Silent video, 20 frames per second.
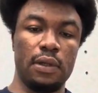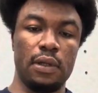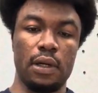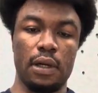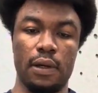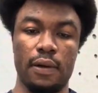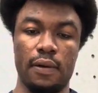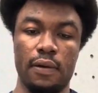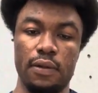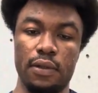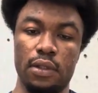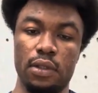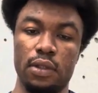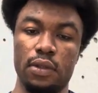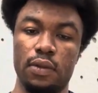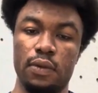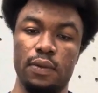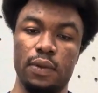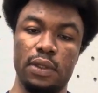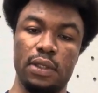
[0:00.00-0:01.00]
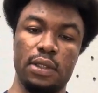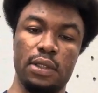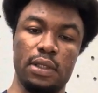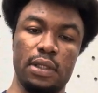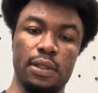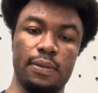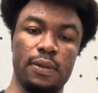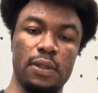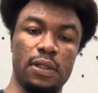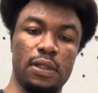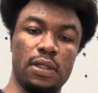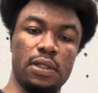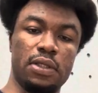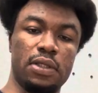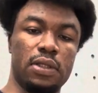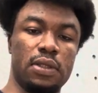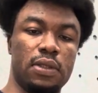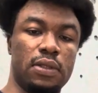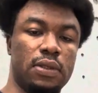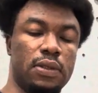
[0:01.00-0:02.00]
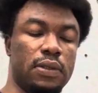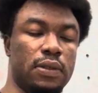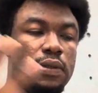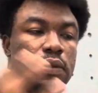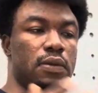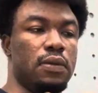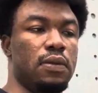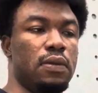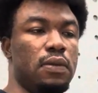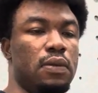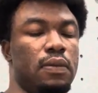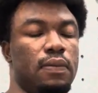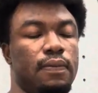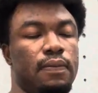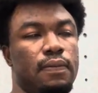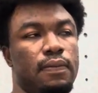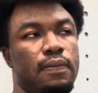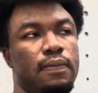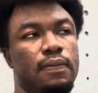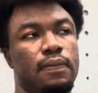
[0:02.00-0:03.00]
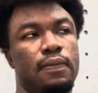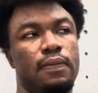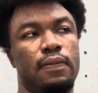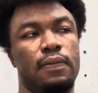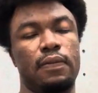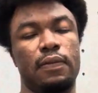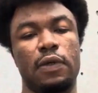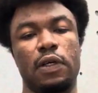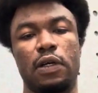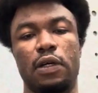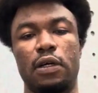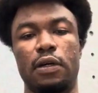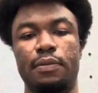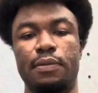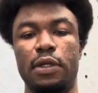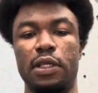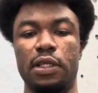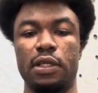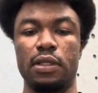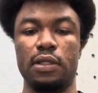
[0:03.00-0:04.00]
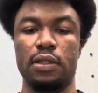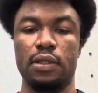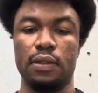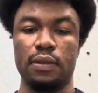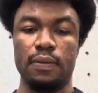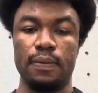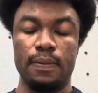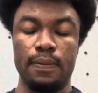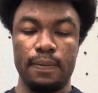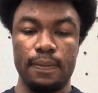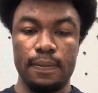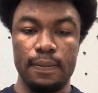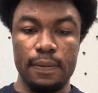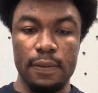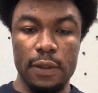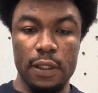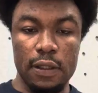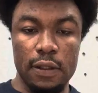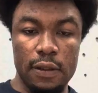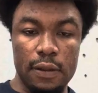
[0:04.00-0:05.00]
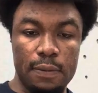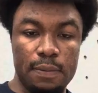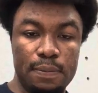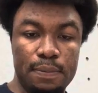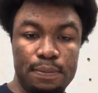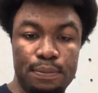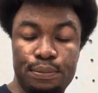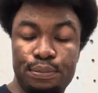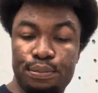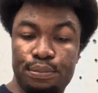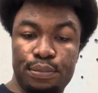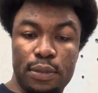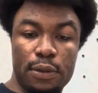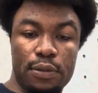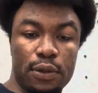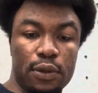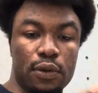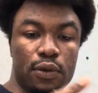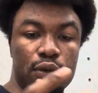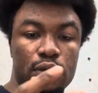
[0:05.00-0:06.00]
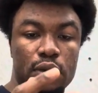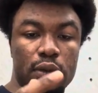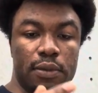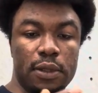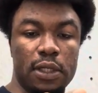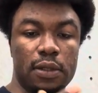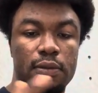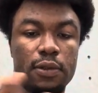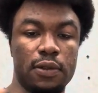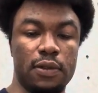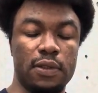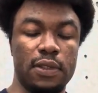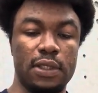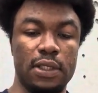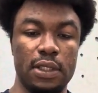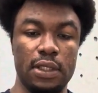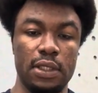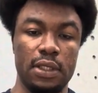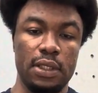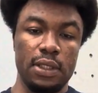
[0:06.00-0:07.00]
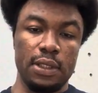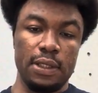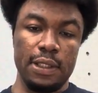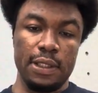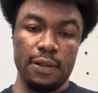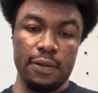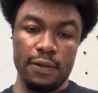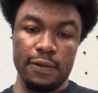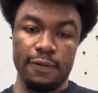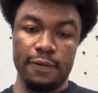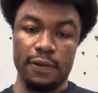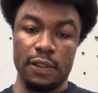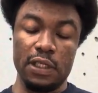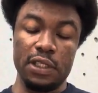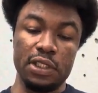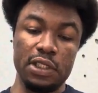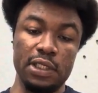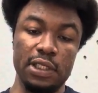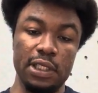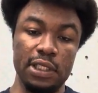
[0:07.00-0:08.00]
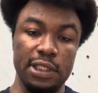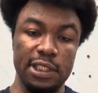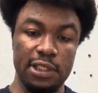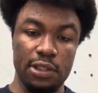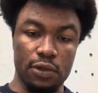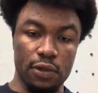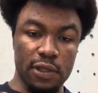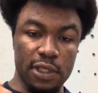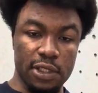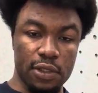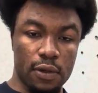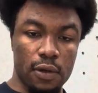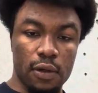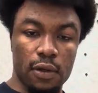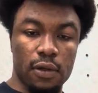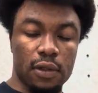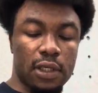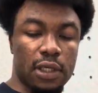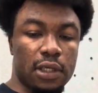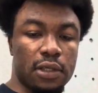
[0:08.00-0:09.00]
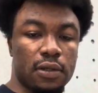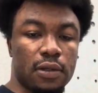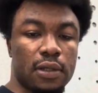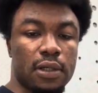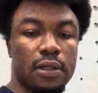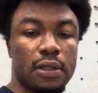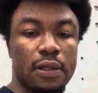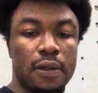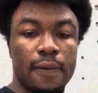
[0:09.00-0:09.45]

around you with the application. So meaning people would be able to see the notification, the distress call that you're